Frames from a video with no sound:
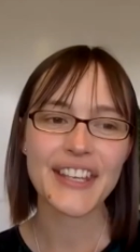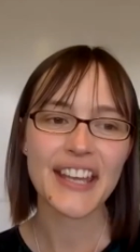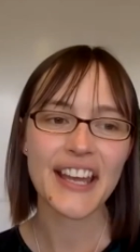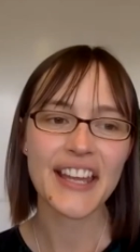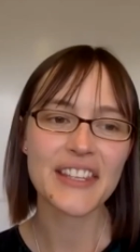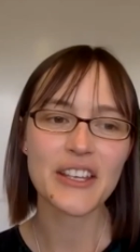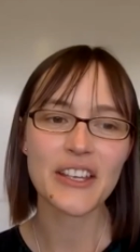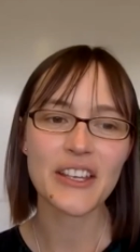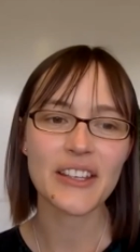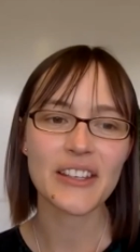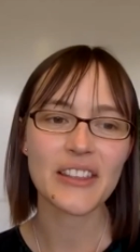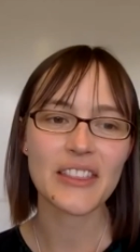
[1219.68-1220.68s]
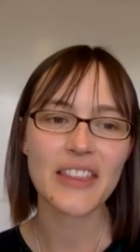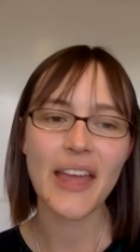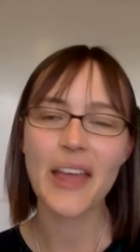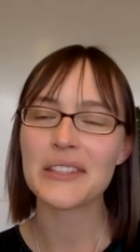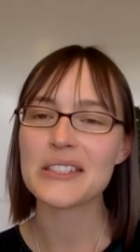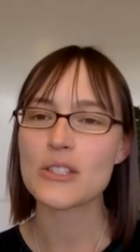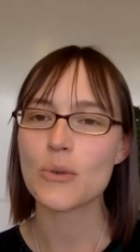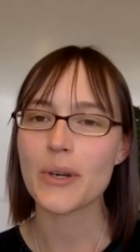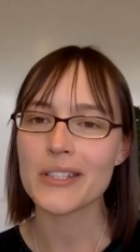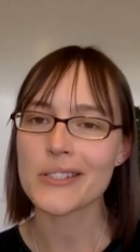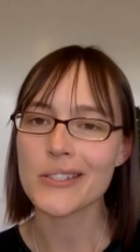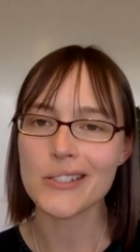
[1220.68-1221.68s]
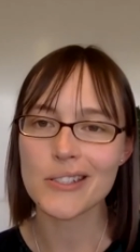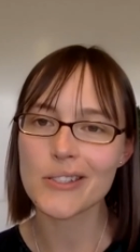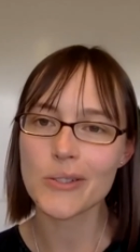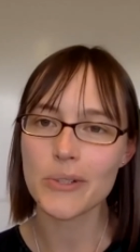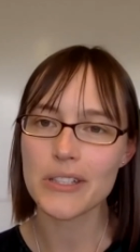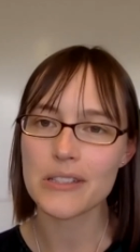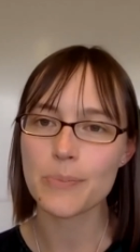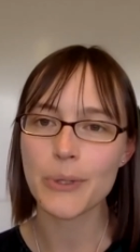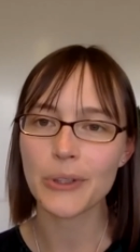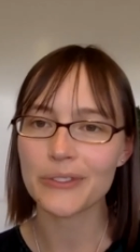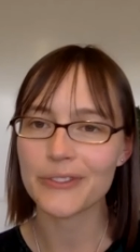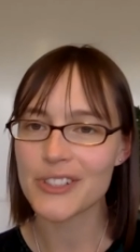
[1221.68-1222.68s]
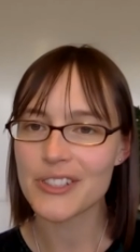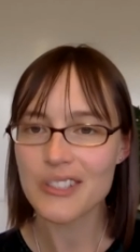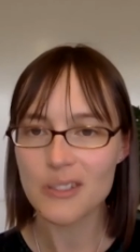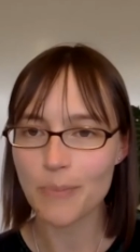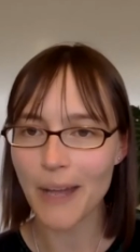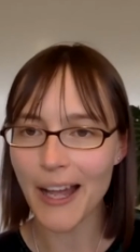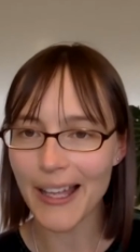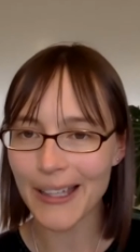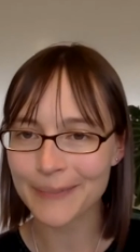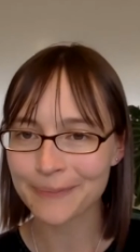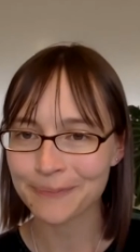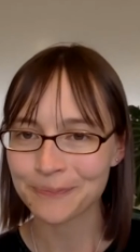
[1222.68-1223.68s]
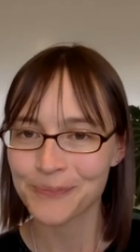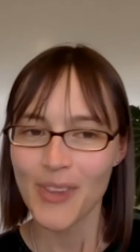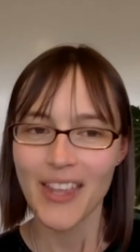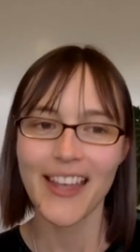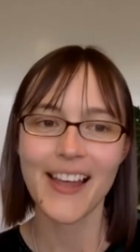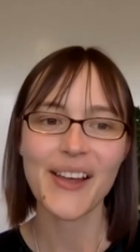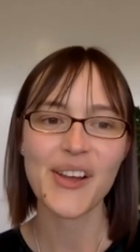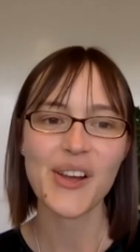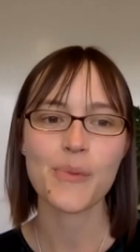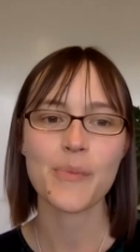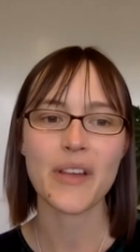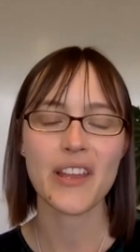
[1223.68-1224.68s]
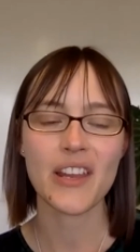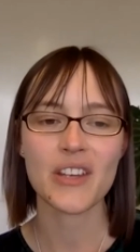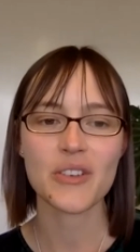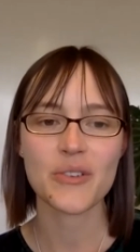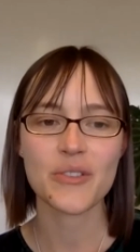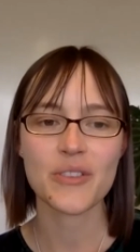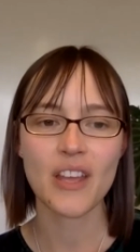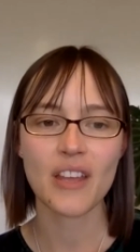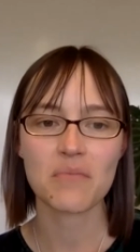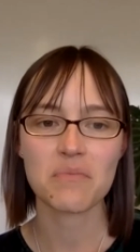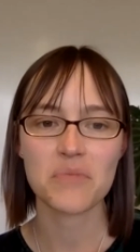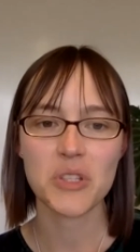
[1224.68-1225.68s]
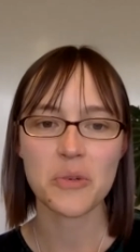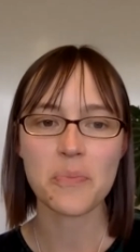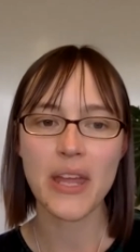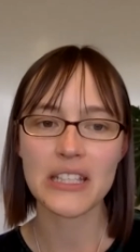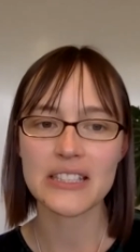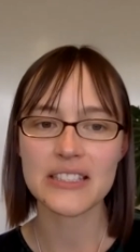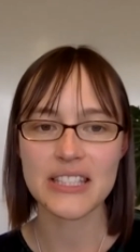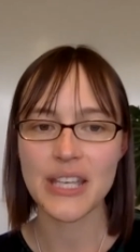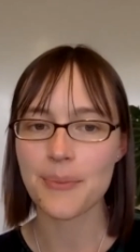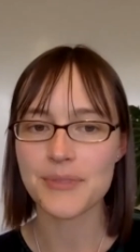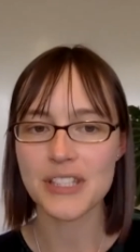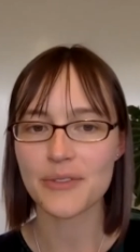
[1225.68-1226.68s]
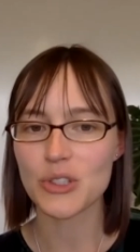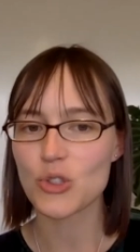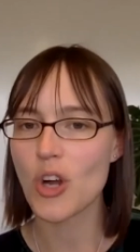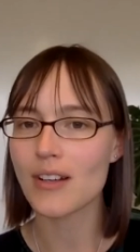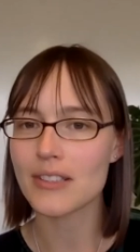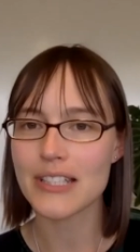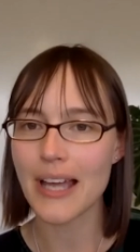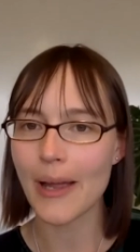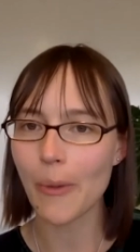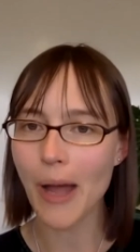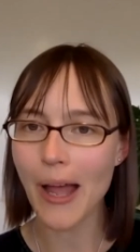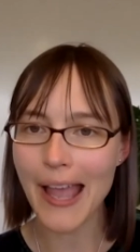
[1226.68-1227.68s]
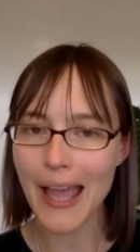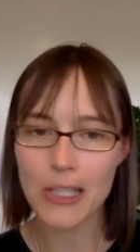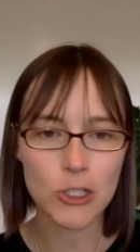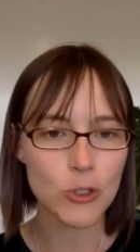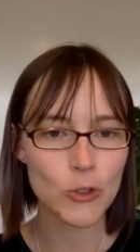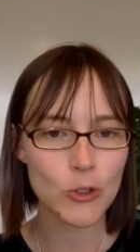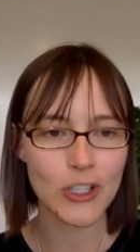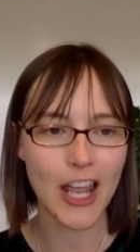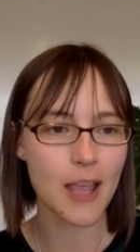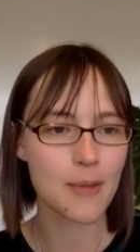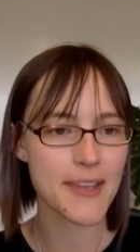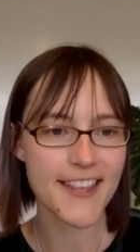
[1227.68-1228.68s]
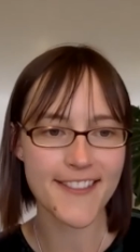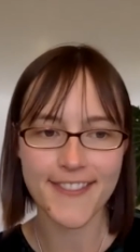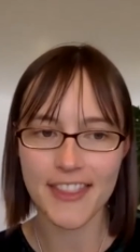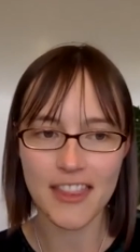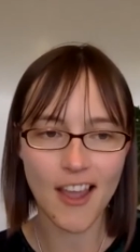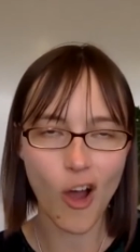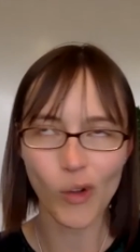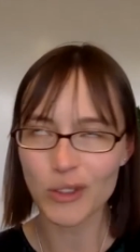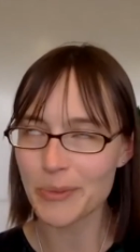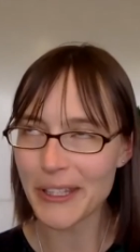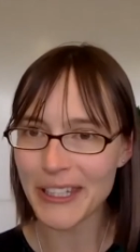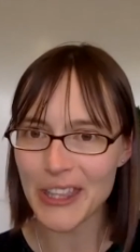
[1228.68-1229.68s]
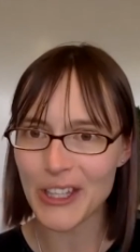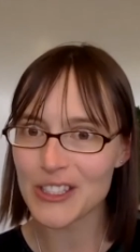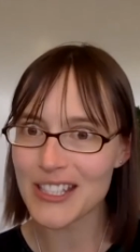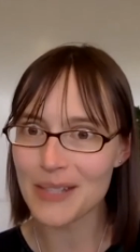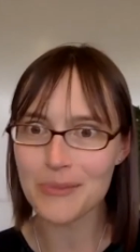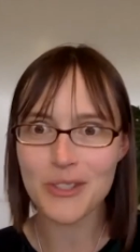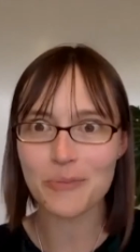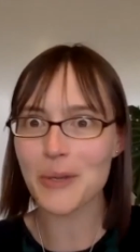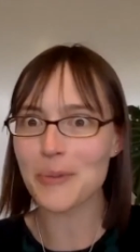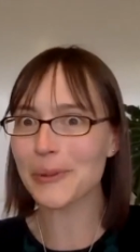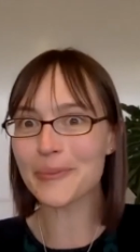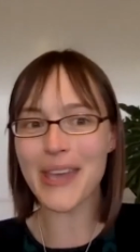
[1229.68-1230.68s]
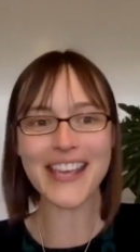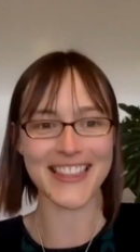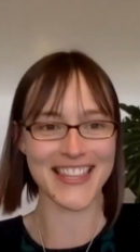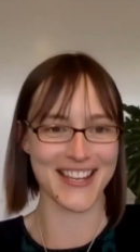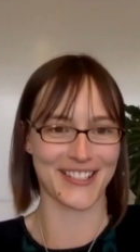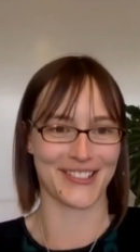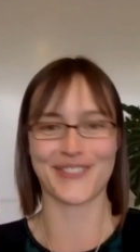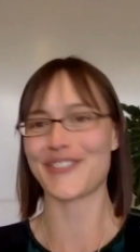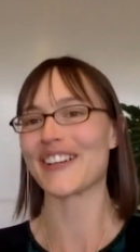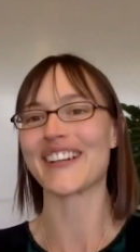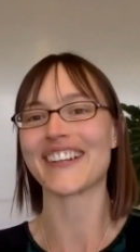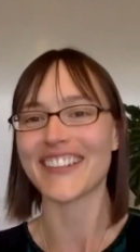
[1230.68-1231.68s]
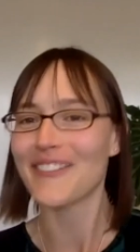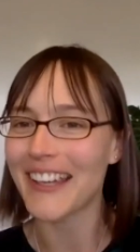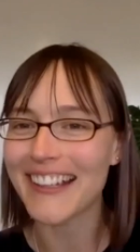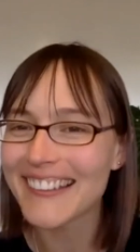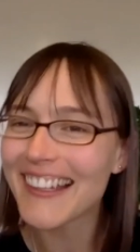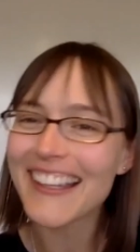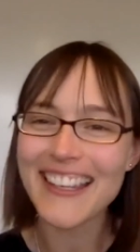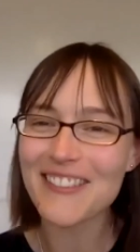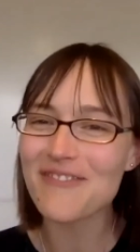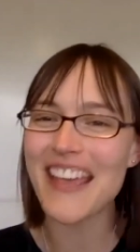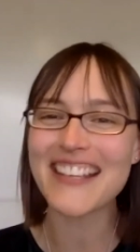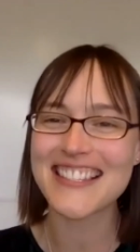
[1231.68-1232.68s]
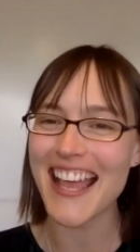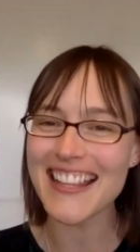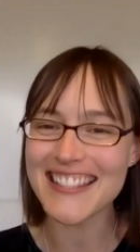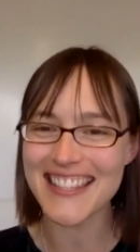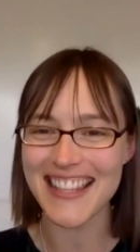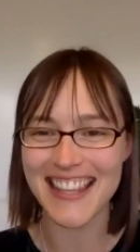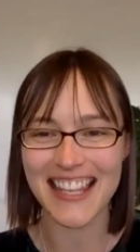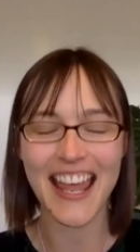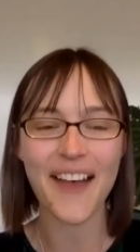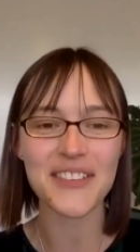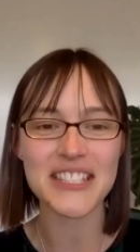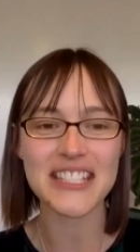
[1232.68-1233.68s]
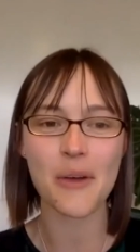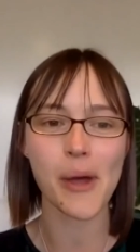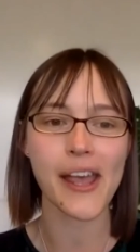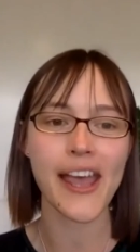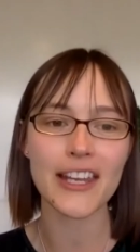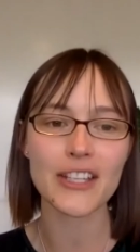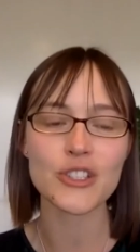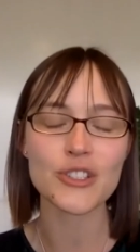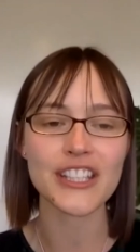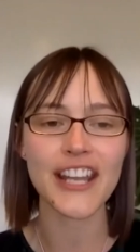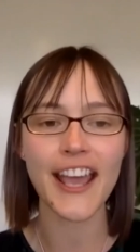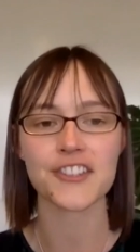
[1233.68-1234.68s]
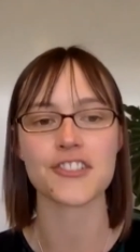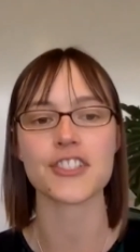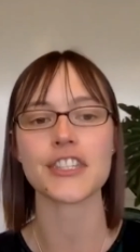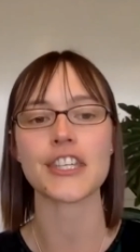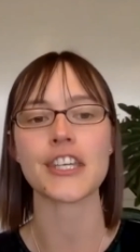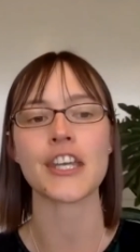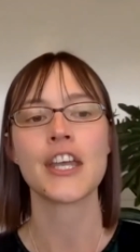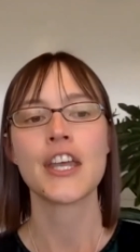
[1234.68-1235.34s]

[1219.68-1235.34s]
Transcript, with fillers: and the the endless question is always build versus buy um, and I know that you know many CMs have a strong DIY attitude. I mean, ultimately, they're teams of people who make things for a living. Like it makes sense that they'd have a DIY attitude. And actually,